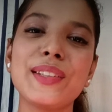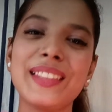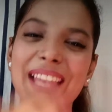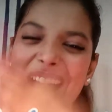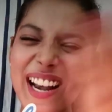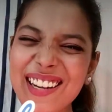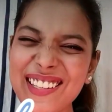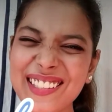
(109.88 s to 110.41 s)

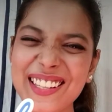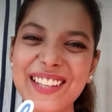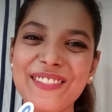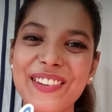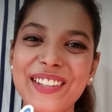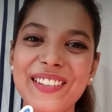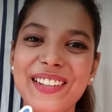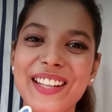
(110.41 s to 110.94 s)
That's it
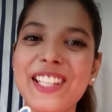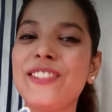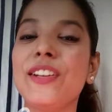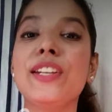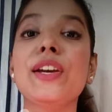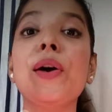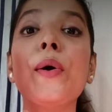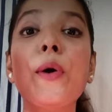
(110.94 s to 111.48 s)
for today's
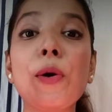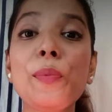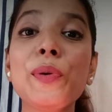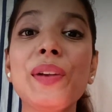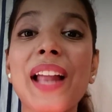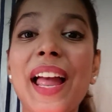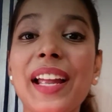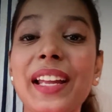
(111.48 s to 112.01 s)
video. Hope
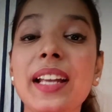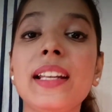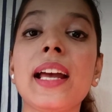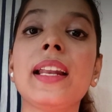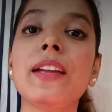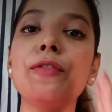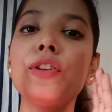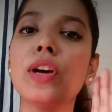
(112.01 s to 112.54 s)
you like it
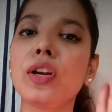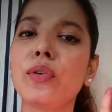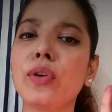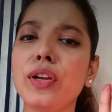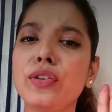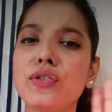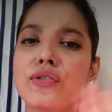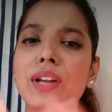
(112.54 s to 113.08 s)
and if you are
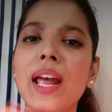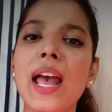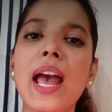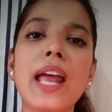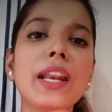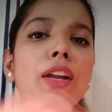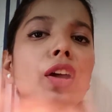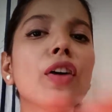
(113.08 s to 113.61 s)
going to try
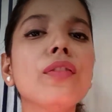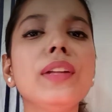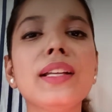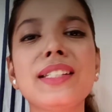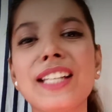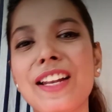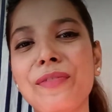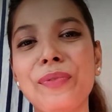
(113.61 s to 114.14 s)
any of
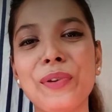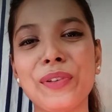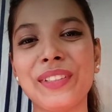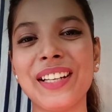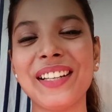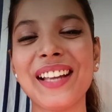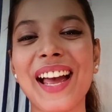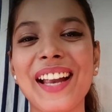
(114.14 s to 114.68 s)
these
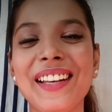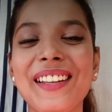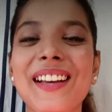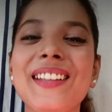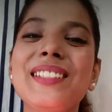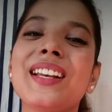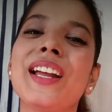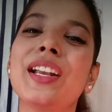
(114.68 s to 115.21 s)
self-portrait
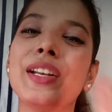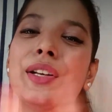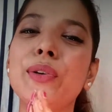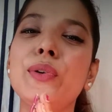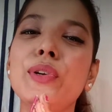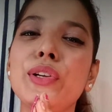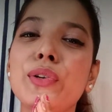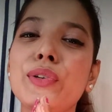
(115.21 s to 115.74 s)
ideas,
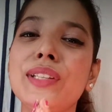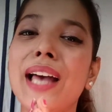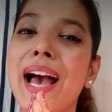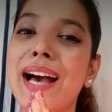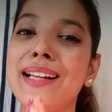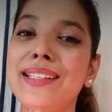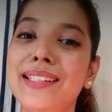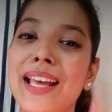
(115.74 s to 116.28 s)
do use
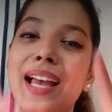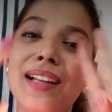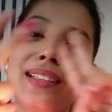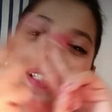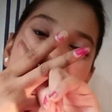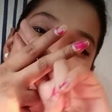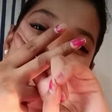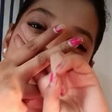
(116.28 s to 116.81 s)

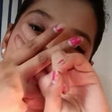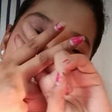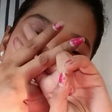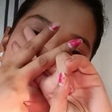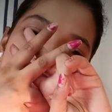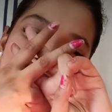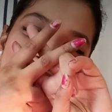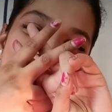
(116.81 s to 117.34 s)
hashtag
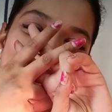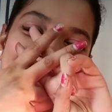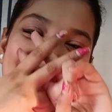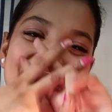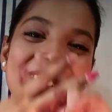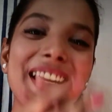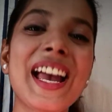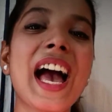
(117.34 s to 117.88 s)
self-portrait with
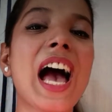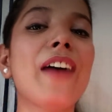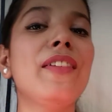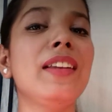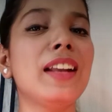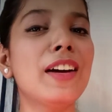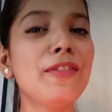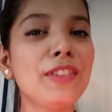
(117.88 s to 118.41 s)
Archi. I
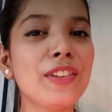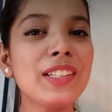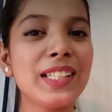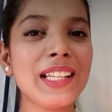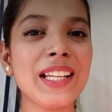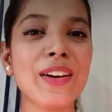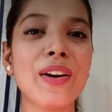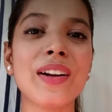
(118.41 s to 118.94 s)
will love to
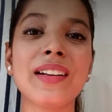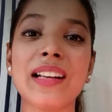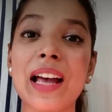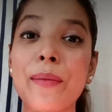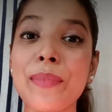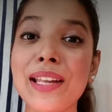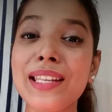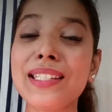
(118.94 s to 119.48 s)
see your
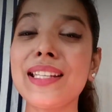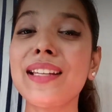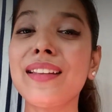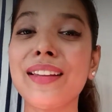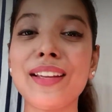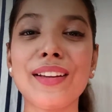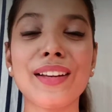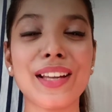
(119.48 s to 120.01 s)

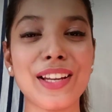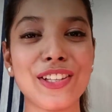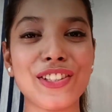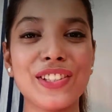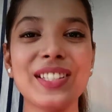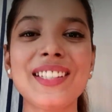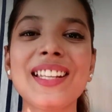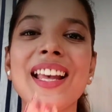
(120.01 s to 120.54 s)
amazing
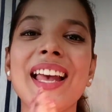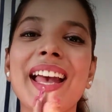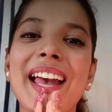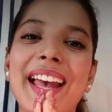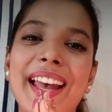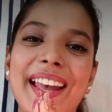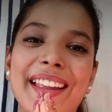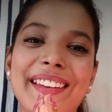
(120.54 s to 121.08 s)
recreations
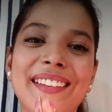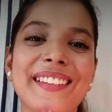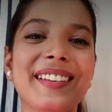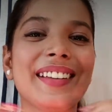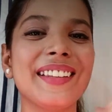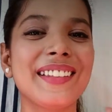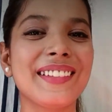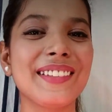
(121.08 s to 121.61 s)
and
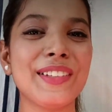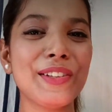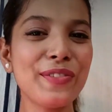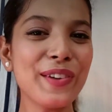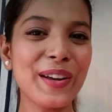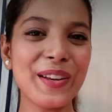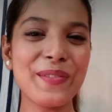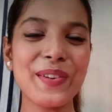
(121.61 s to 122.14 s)
do
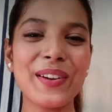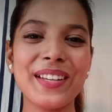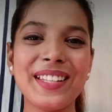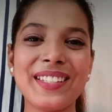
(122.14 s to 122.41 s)
follow me on